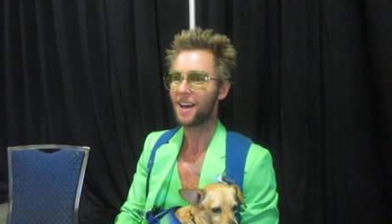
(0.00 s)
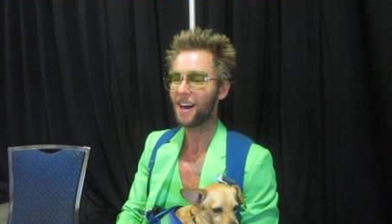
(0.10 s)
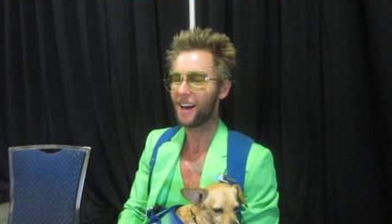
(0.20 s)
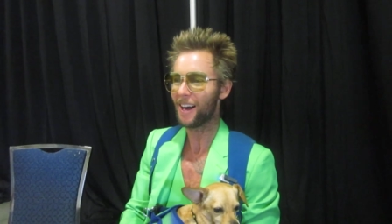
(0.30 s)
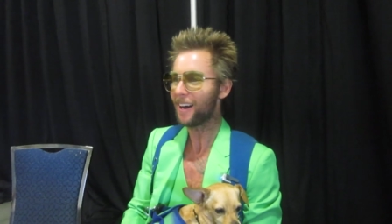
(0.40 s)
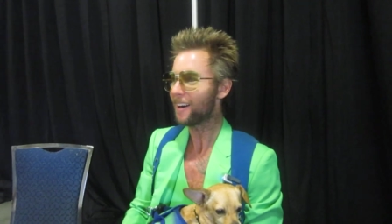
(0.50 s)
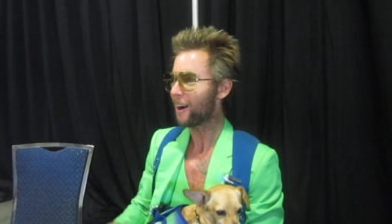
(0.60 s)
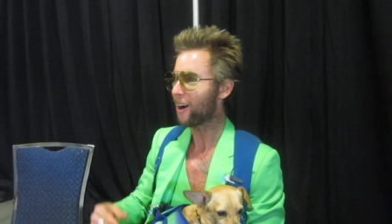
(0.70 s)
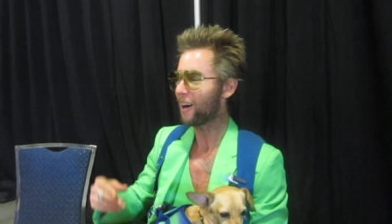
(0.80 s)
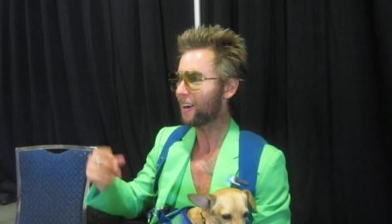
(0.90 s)
ha
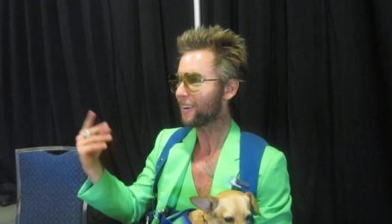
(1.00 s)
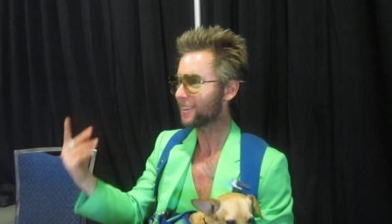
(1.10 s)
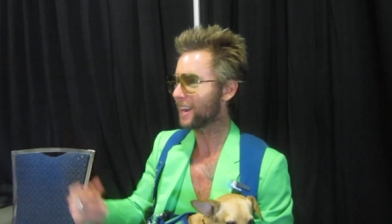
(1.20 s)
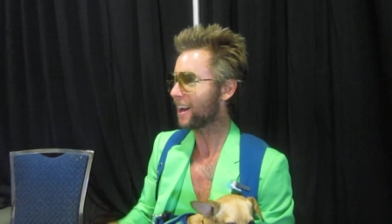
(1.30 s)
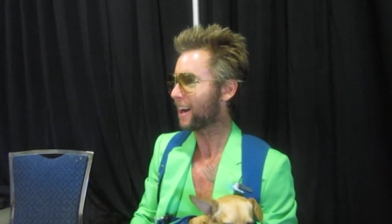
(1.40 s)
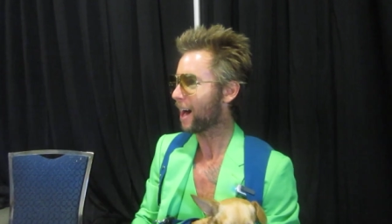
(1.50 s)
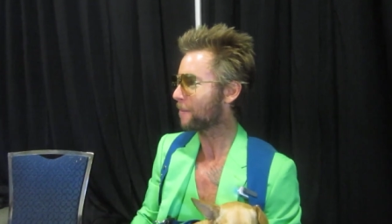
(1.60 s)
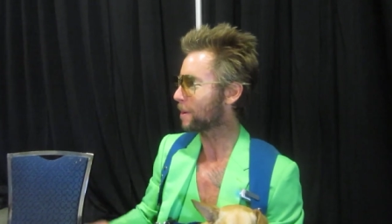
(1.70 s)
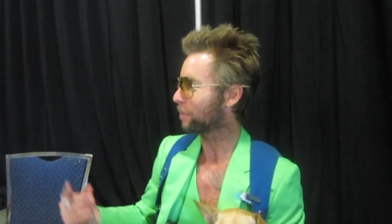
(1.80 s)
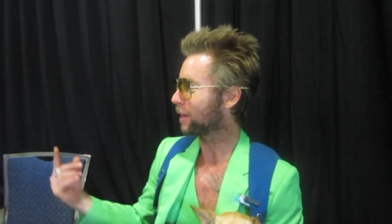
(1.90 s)
ha, ha ha, yeah, I'm
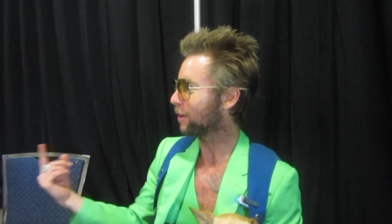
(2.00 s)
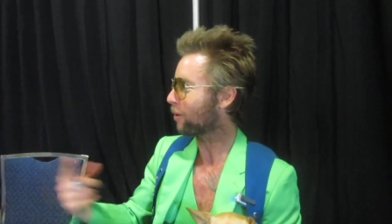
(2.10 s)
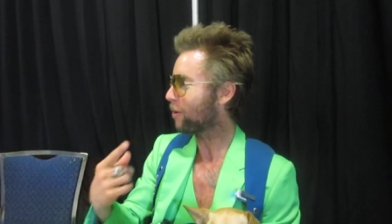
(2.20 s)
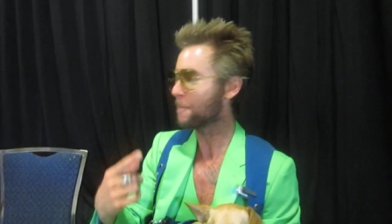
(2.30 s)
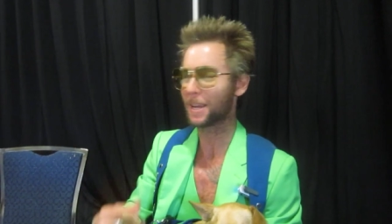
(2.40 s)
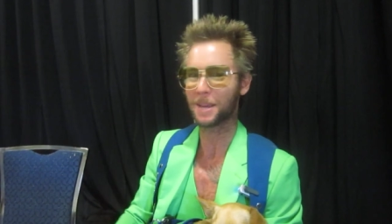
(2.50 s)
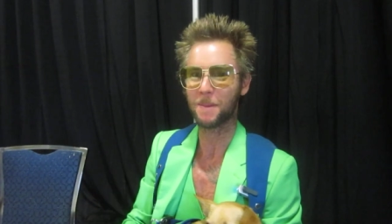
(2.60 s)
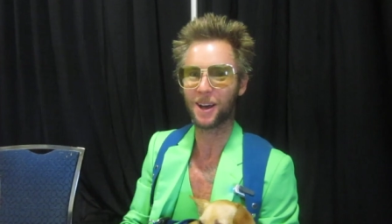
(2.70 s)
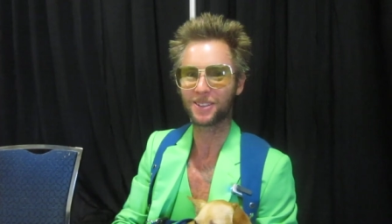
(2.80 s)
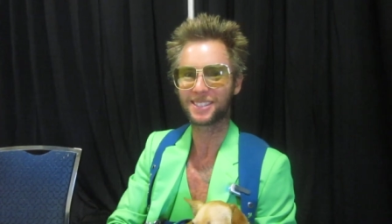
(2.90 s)
gonna play the cool Mickey
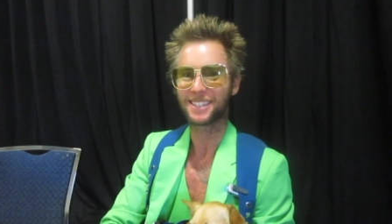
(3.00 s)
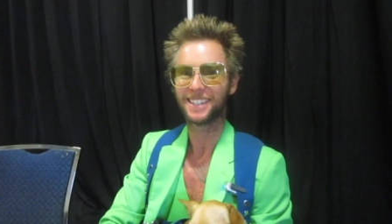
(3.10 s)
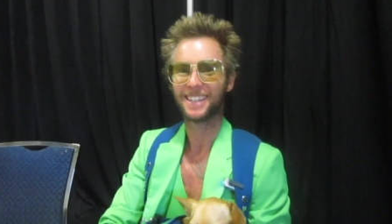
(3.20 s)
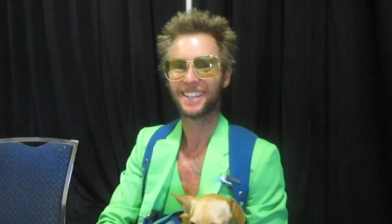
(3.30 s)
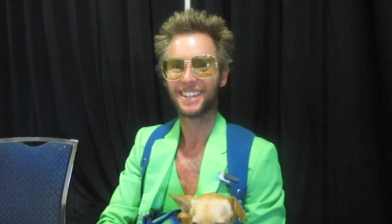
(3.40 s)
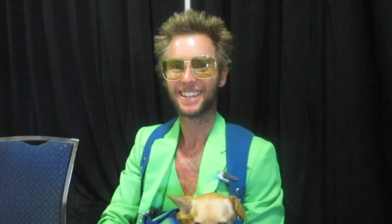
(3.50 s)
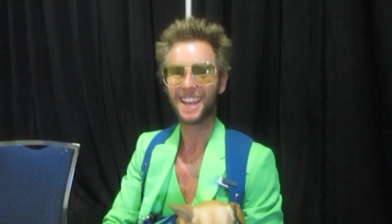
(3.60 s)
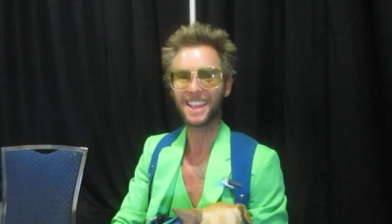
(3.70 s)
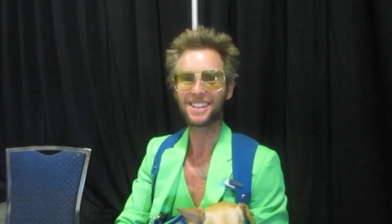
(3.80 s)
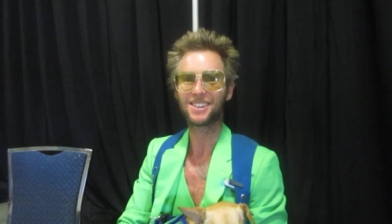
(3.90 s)
Mouse.
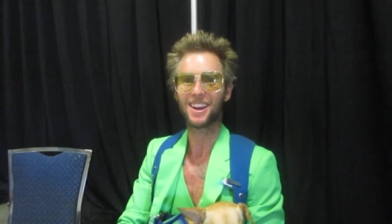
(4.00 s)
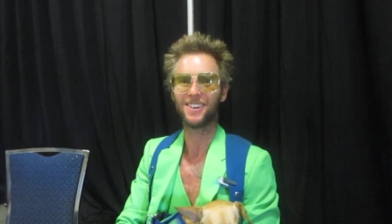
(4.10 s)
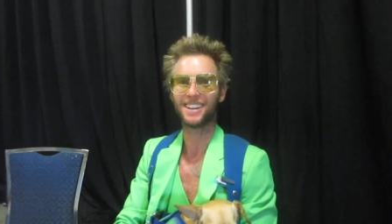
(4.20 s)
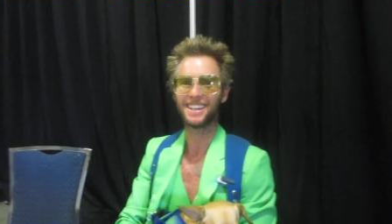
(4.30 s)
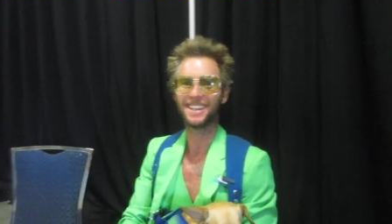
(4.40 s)
Yeah, that's what I want to